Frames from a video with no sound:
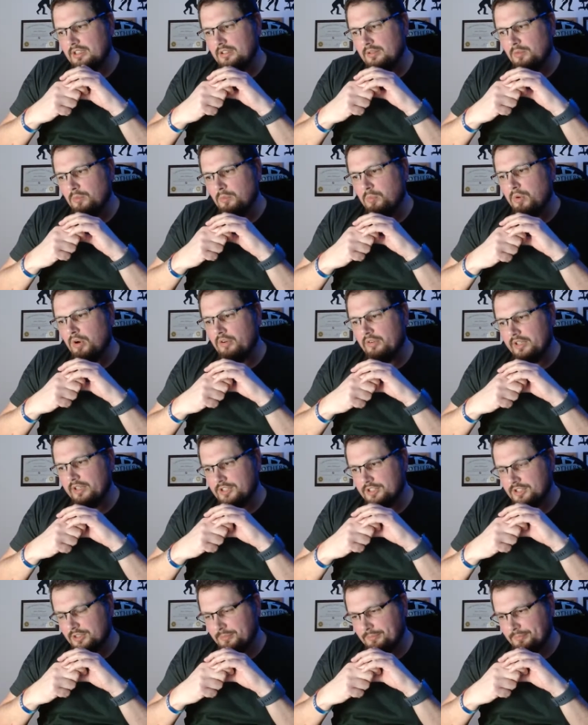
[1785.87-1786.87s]

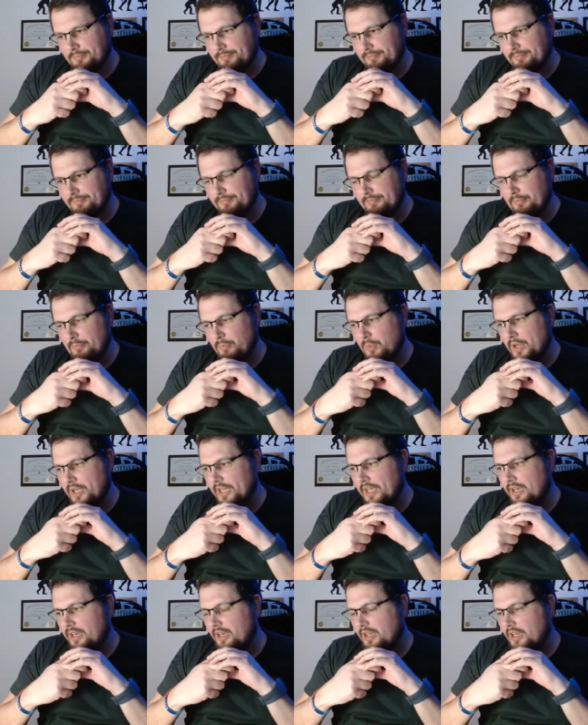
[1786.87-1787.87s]
worrisome
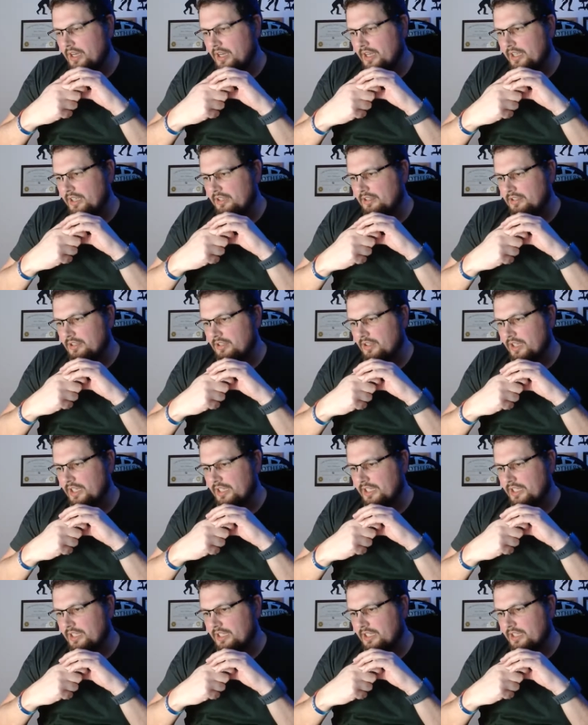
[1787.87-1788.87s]
when
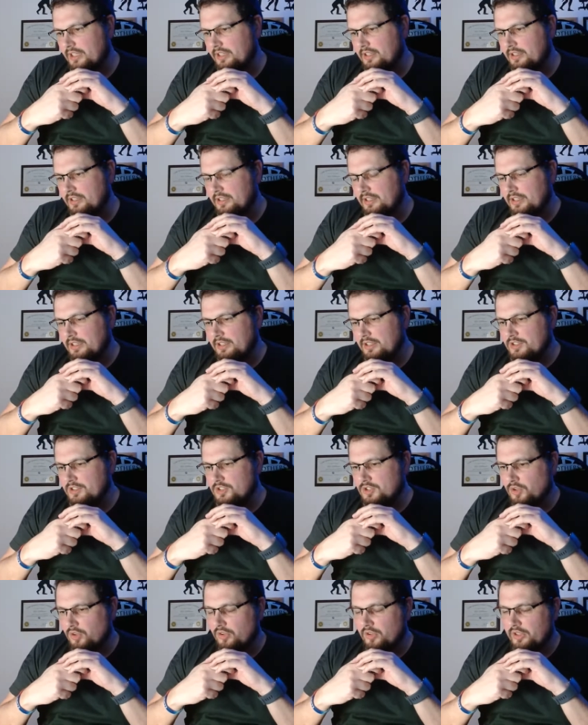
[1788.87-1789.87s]
I hear
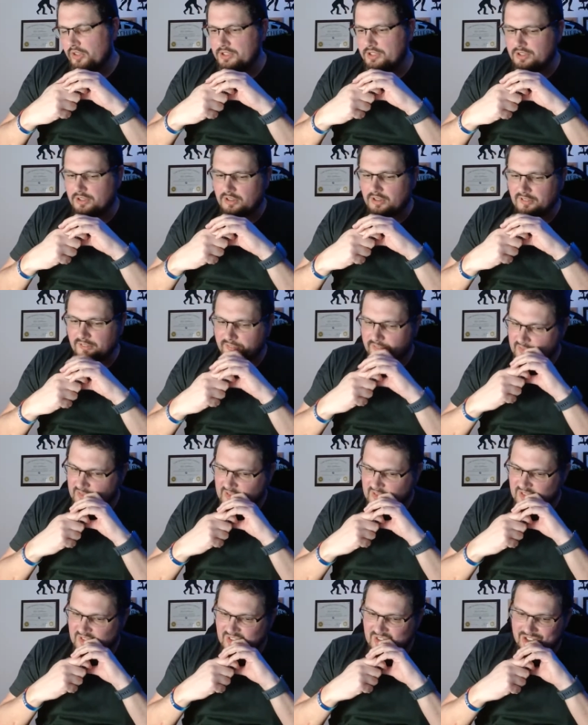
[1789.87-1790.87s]
stories of
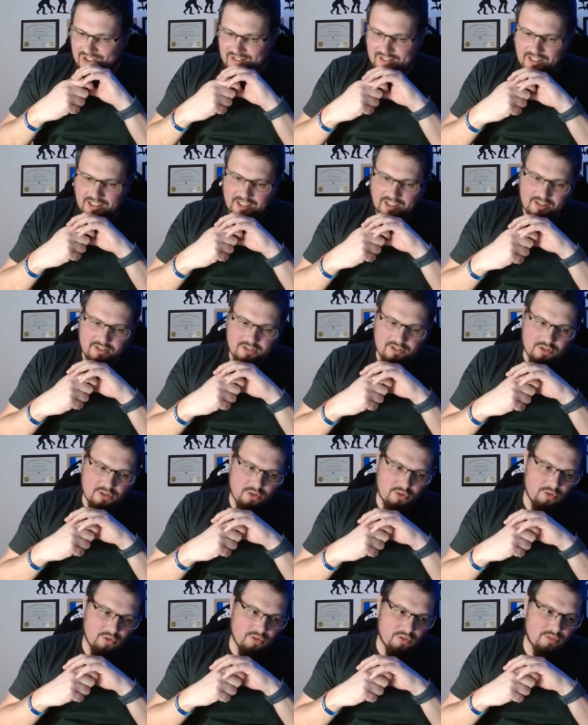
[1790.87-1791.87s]
kids
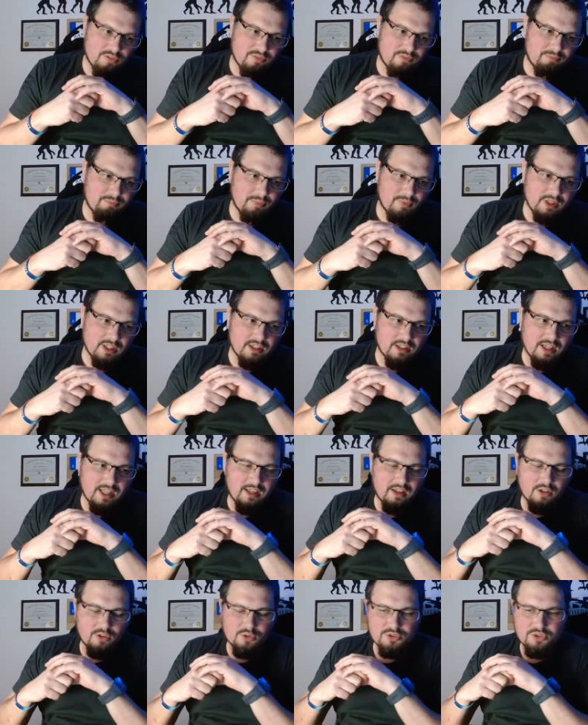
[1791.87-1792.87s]
who've been let
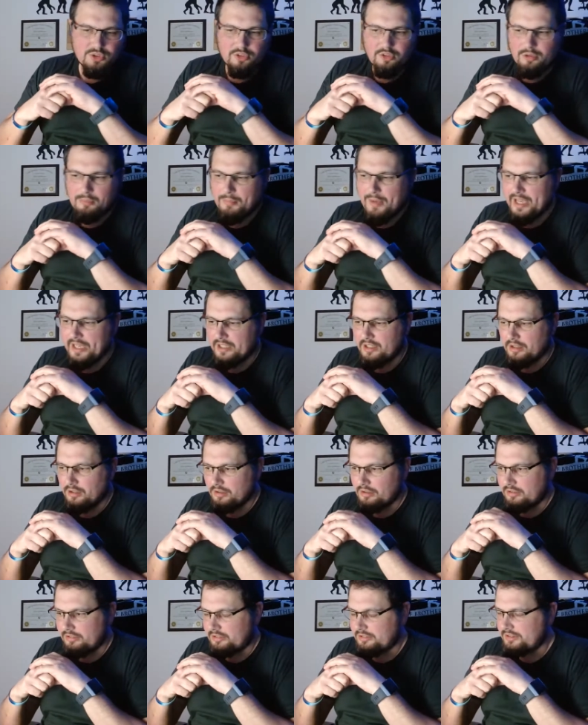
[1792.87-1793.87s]
loose on
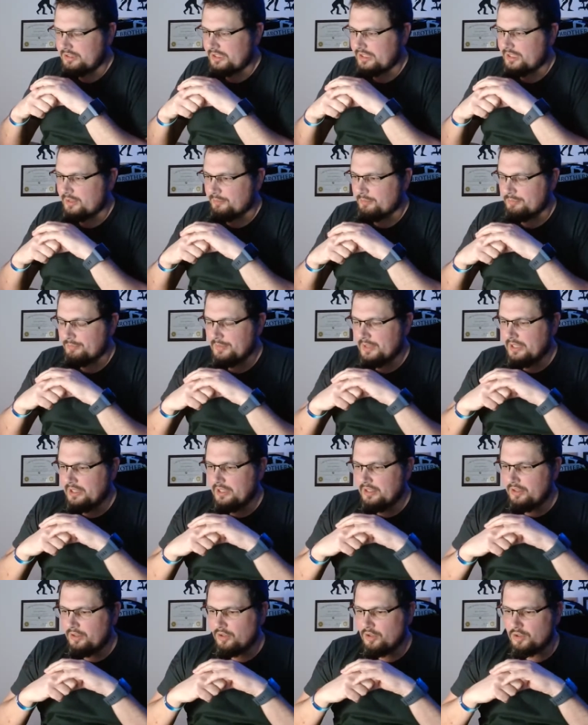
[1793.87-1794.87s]
Omegle,
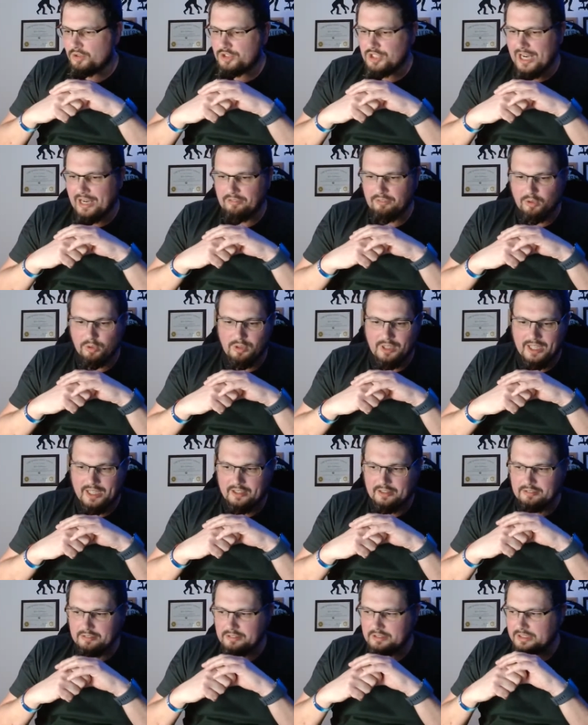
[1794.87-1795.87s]
or chat roulette,
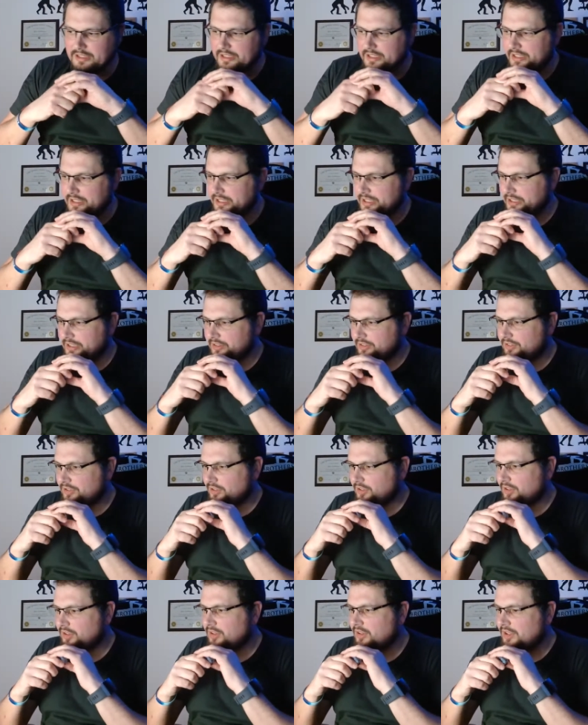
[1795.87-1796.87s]

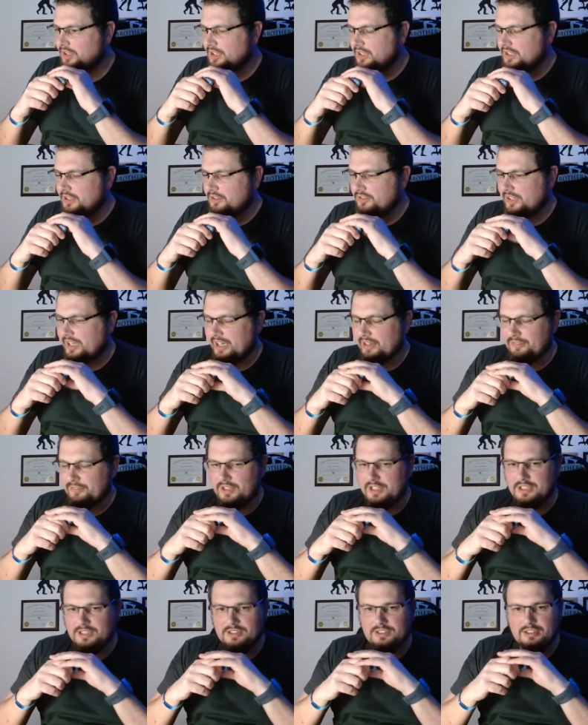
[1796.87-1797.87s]
to have
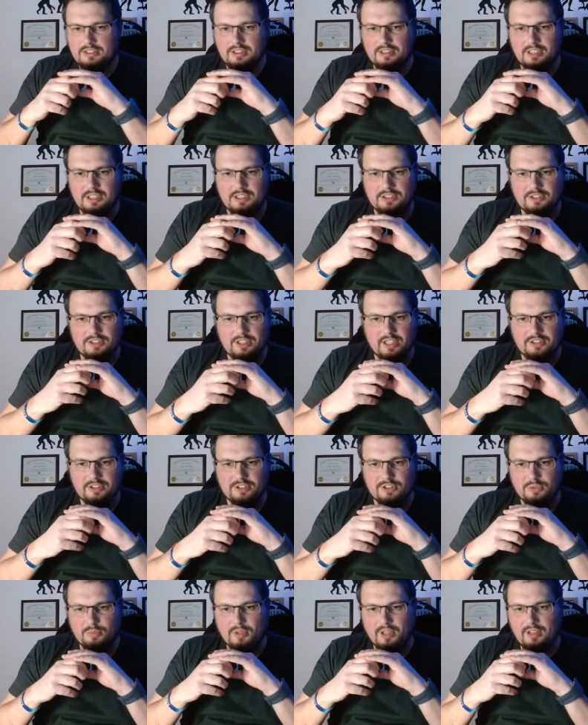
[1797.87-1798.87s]
these
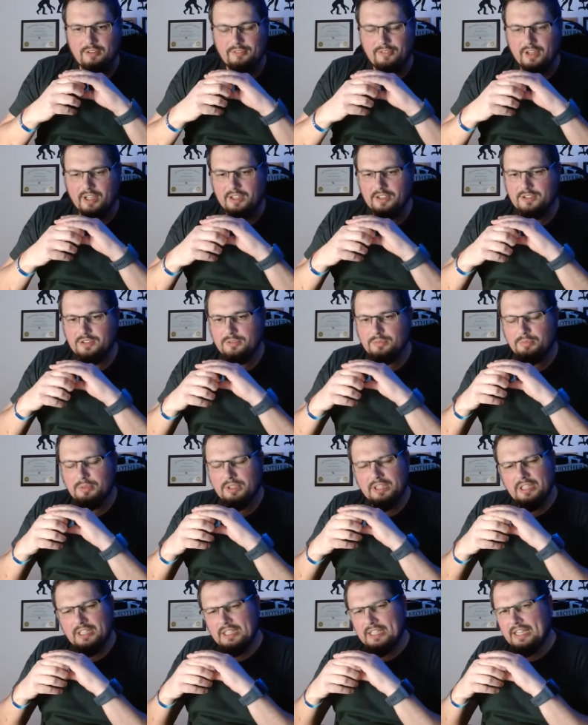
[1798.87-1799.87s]
sessions with their friends,
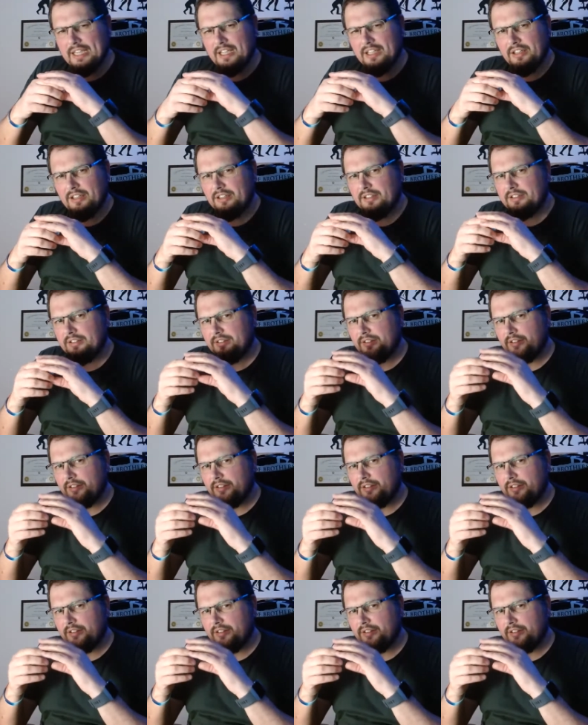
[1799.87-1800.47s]
and